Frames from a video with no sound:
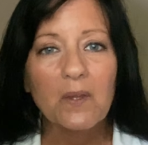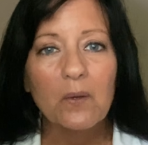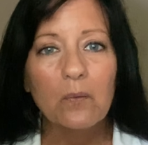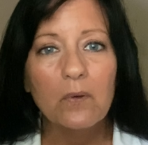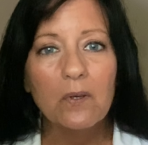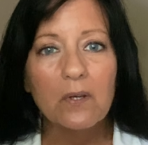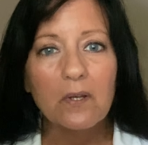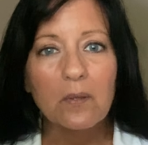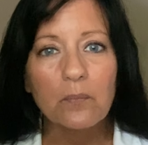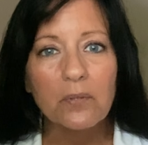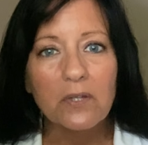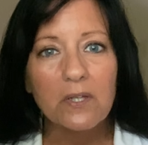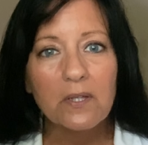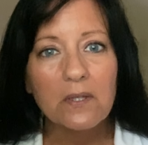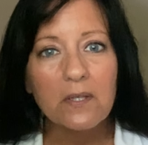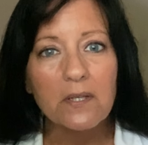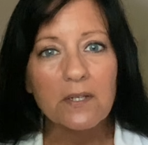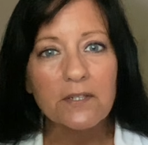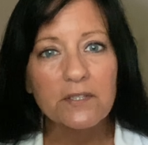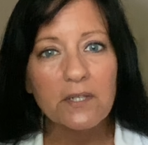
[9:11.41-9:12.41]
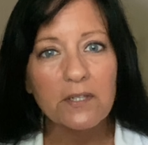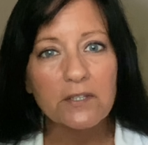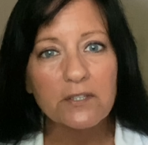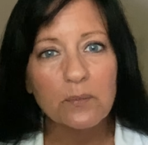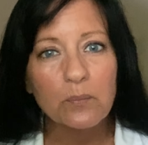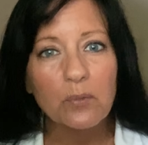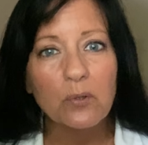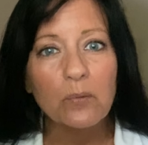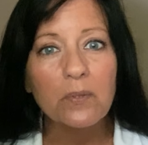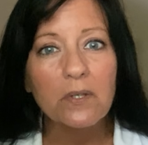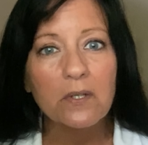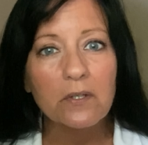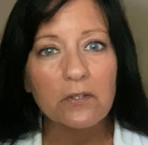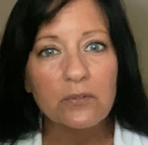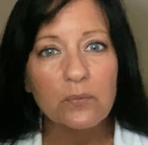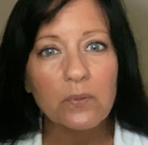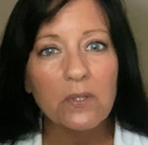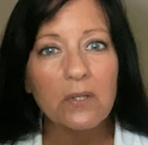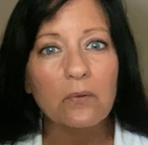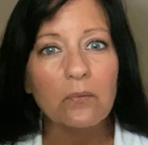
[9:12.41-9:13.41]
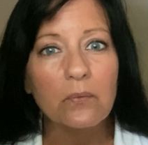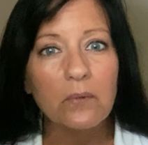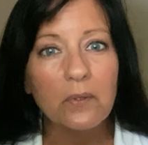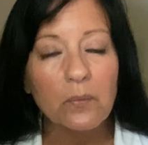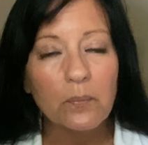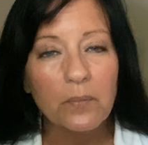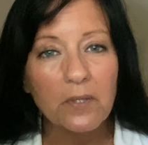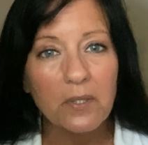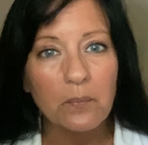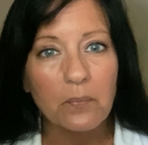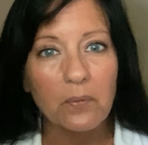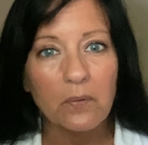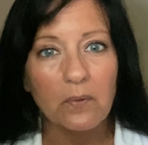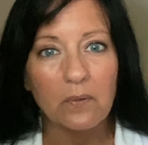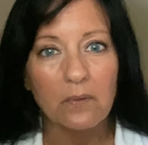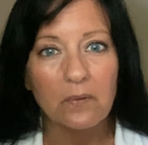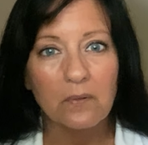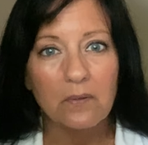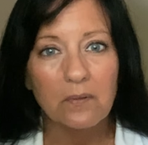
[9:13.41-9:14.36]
We are completely accessible because we are real people.